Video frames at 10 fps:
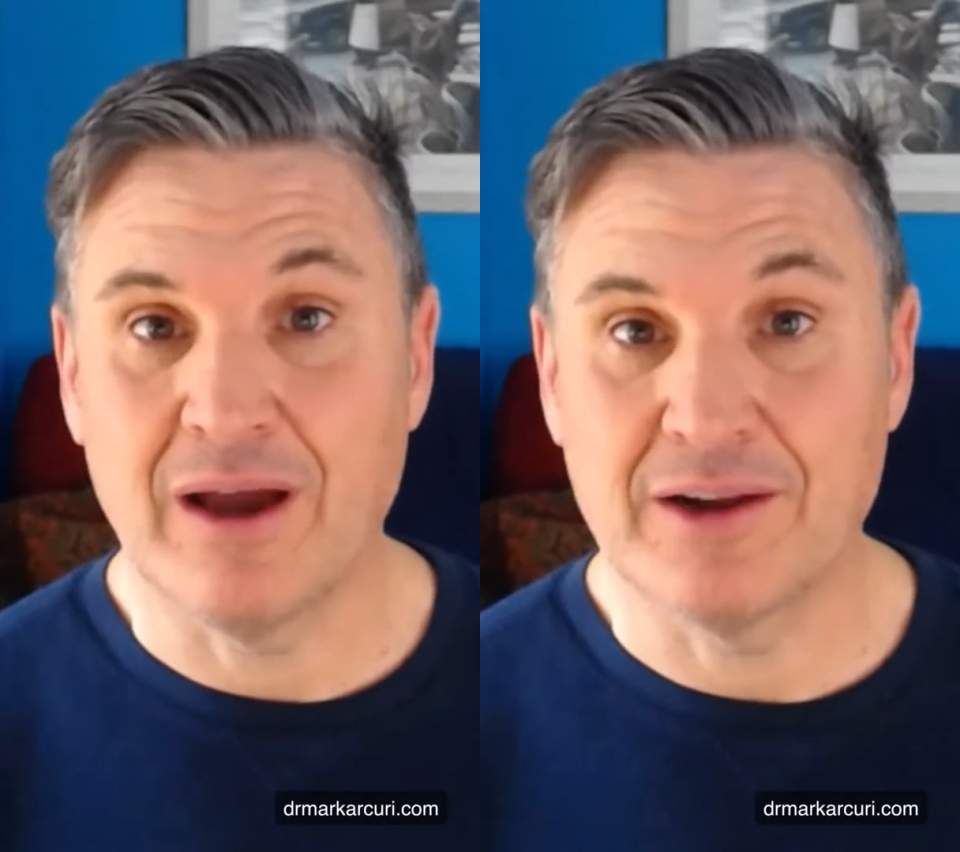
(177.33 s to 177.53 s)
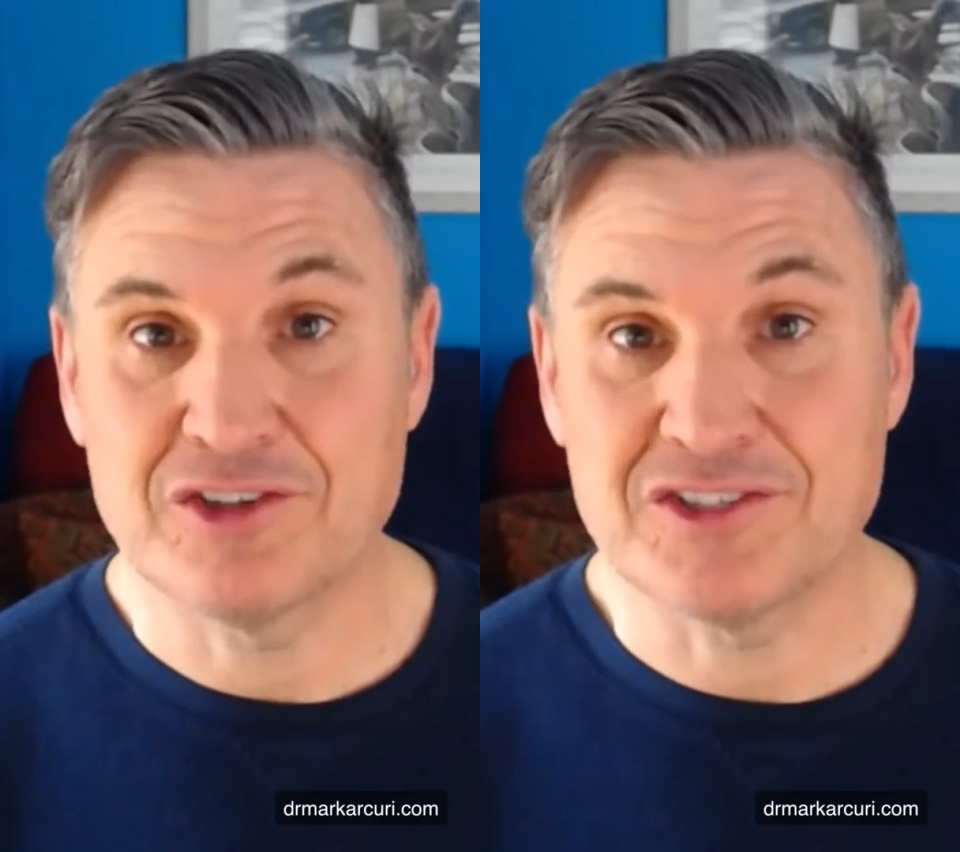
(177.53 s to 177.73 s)

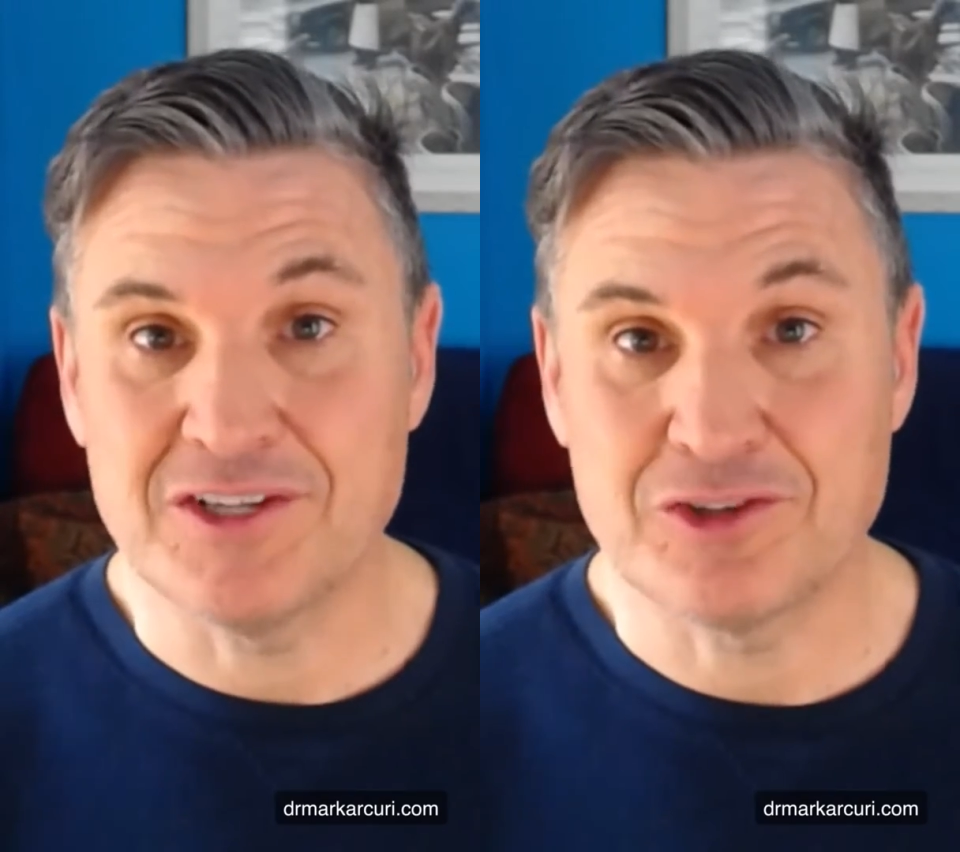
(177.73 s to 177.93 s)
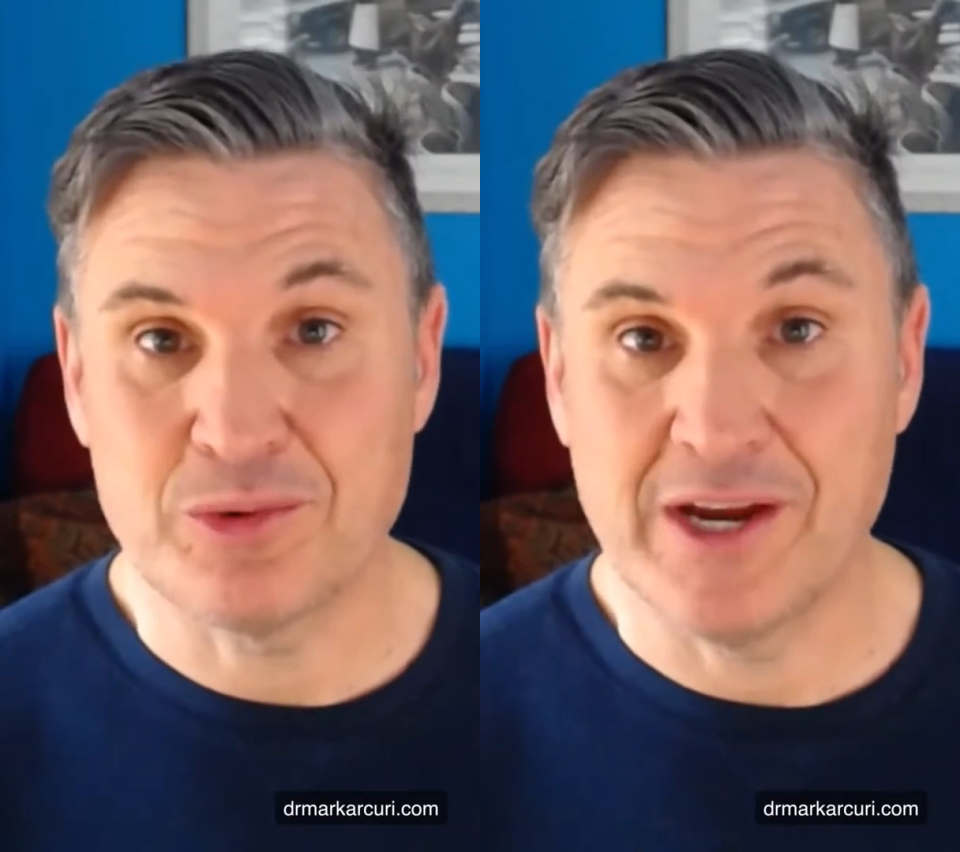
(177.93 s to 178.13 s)

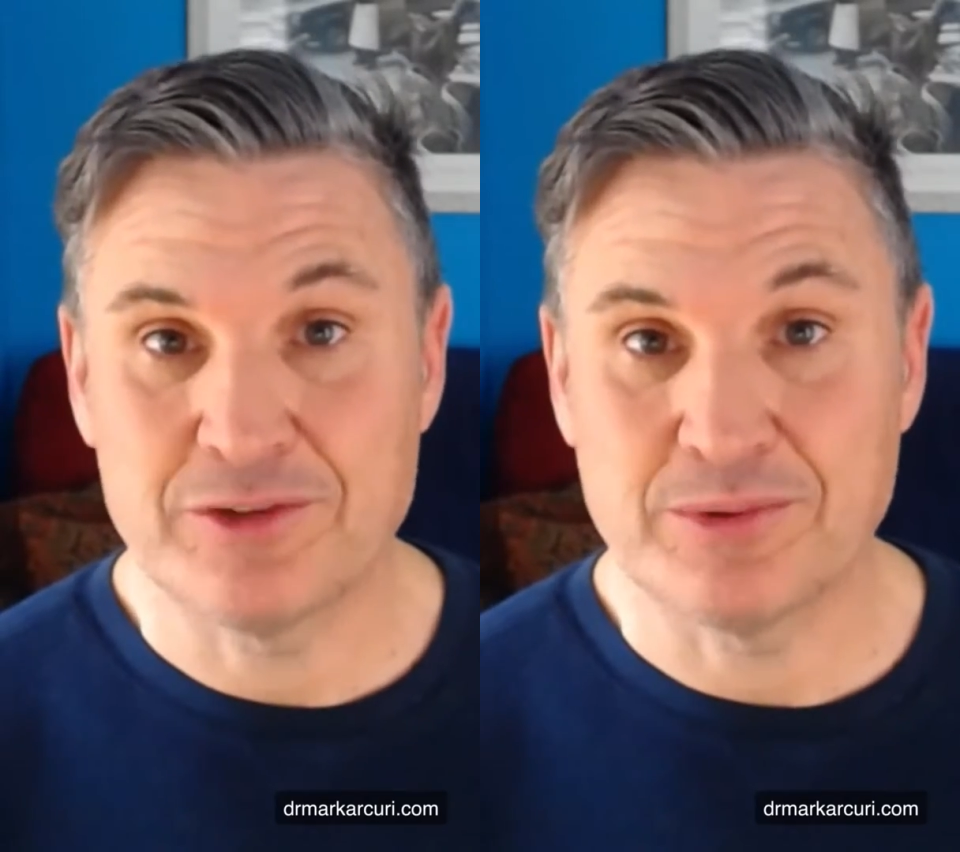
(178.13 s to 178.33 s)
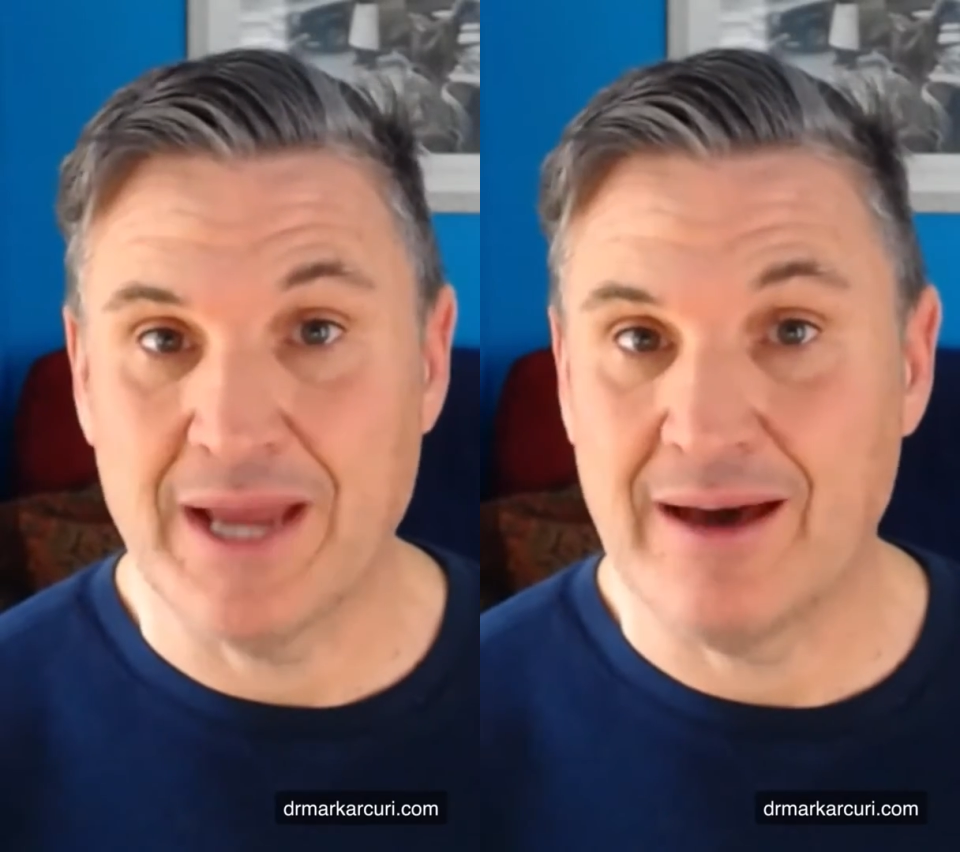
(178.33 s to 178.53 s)
consciousness
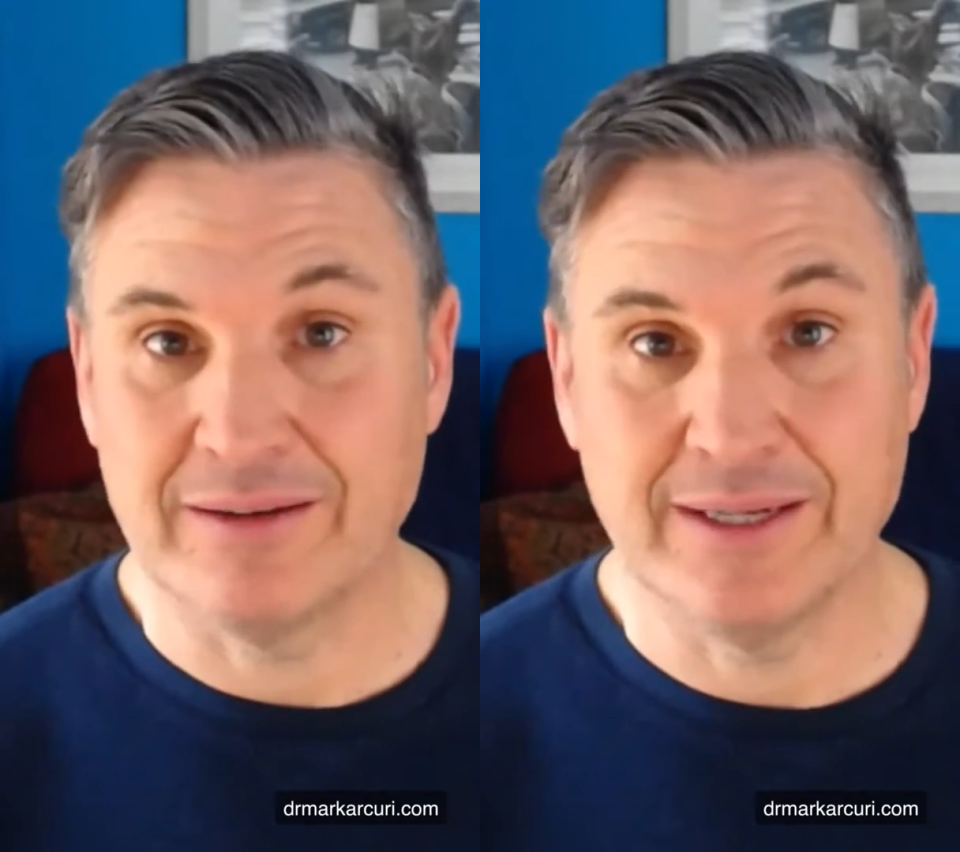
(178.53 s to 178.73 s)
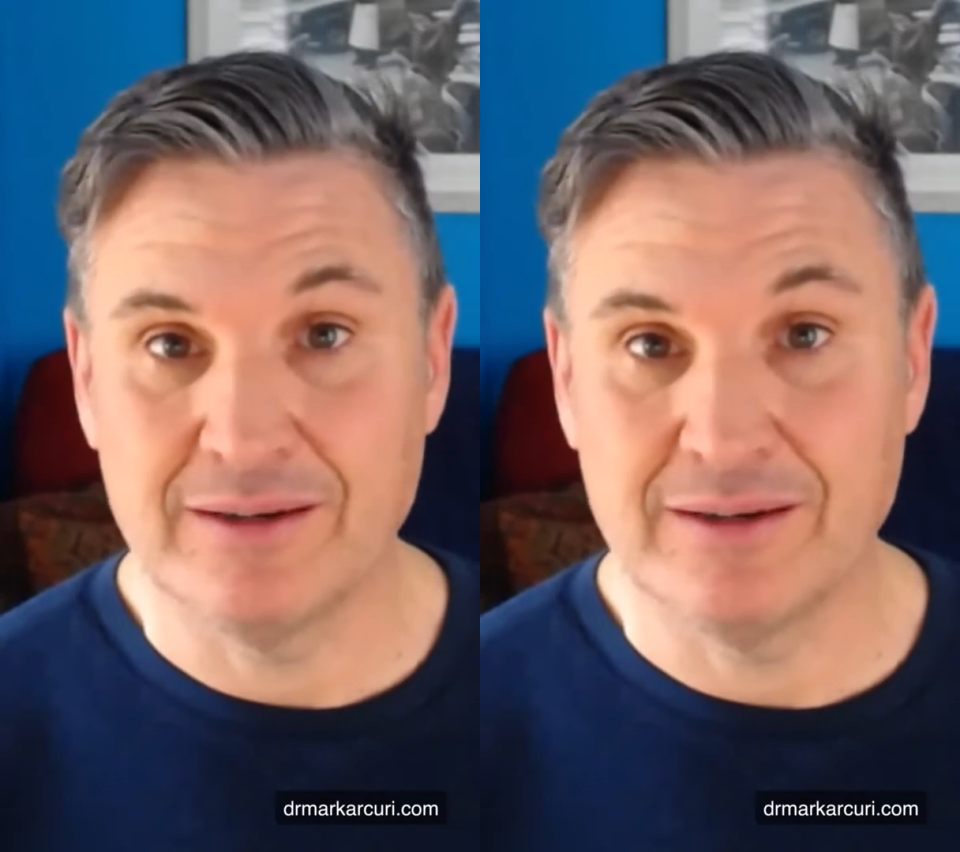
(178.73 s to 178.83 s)
creates reality.